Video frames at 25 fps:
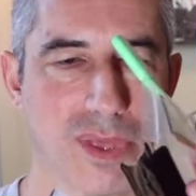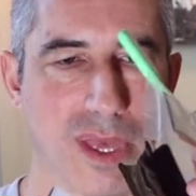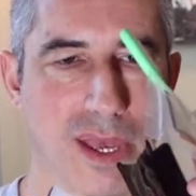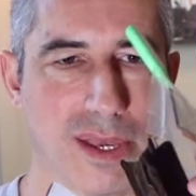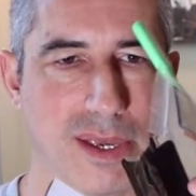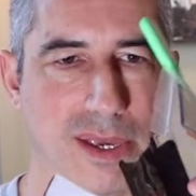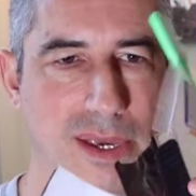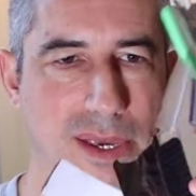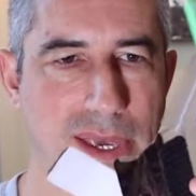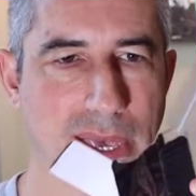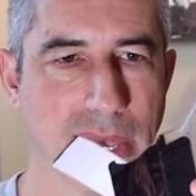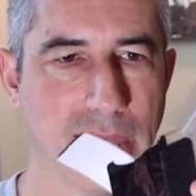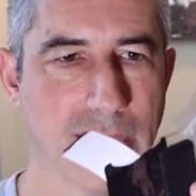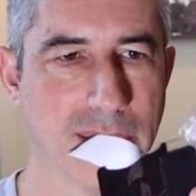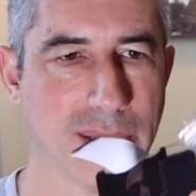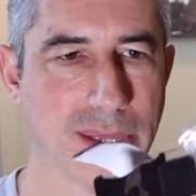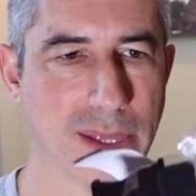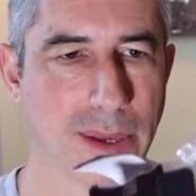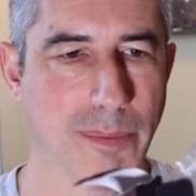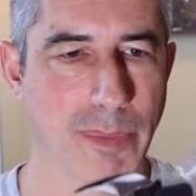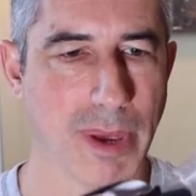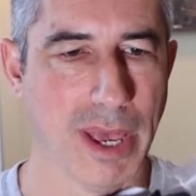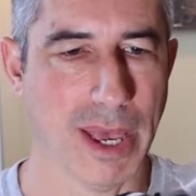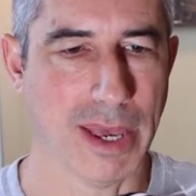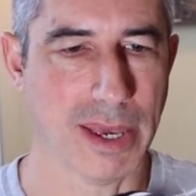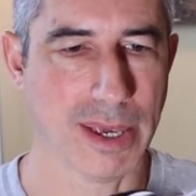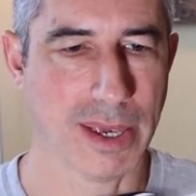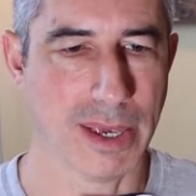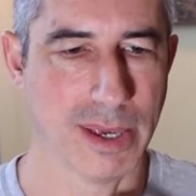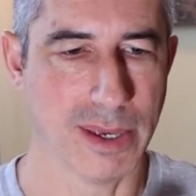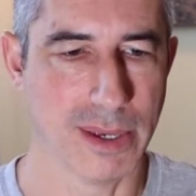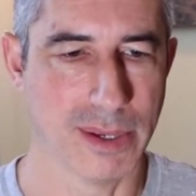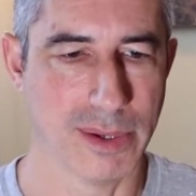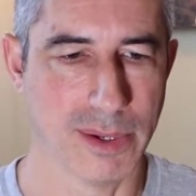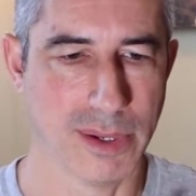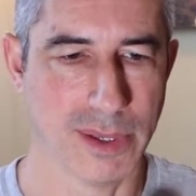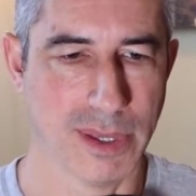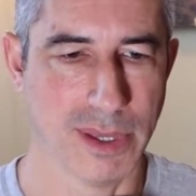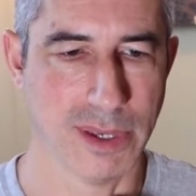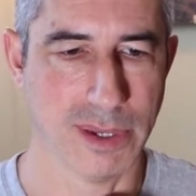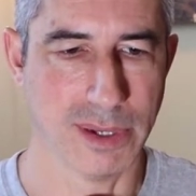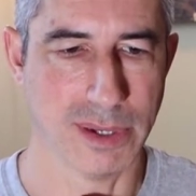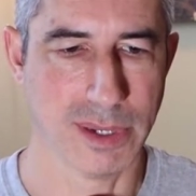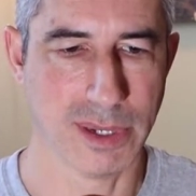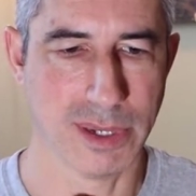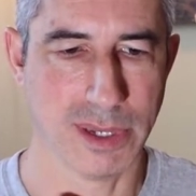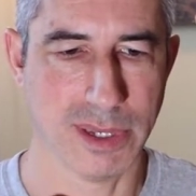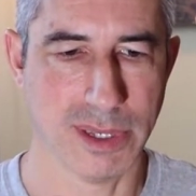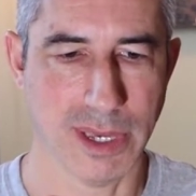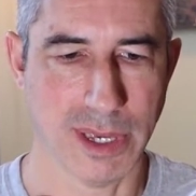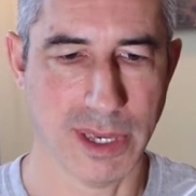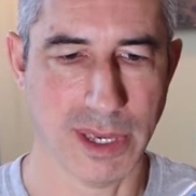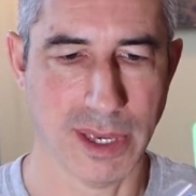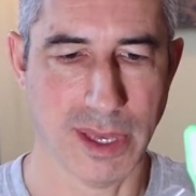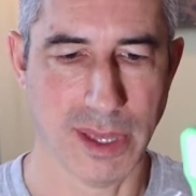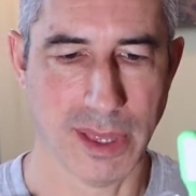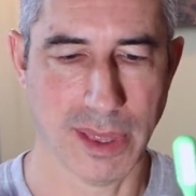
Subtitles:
that you get in the package, these sticky